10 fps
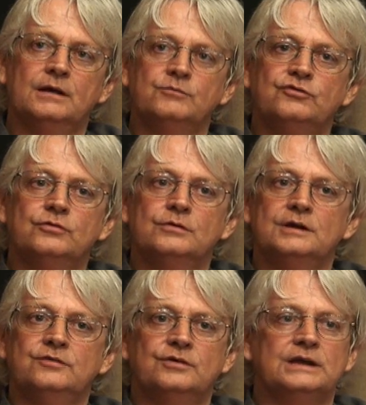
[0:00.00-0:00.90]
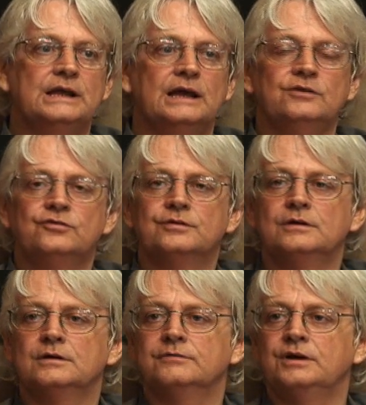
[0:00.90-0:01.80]
I'm sure it's against a
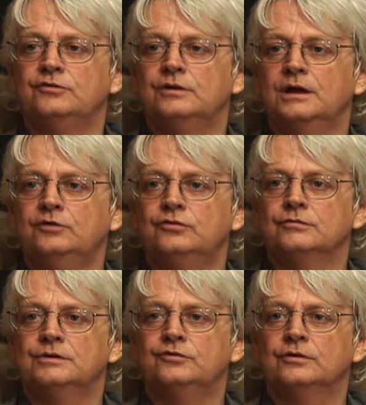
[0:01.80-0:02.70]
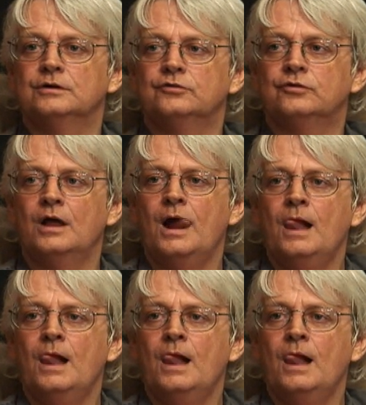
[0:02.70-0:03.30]
lot of education research,